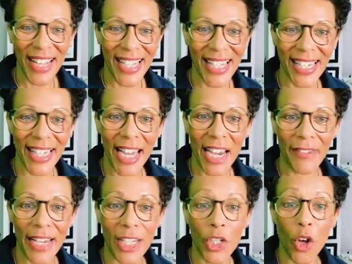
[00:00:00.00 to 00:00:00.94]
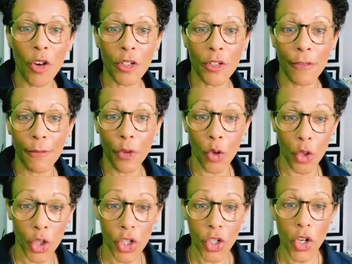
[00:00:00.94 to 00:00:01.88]
This live is not
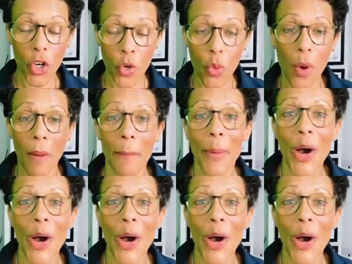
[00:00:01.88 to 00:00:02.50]
for you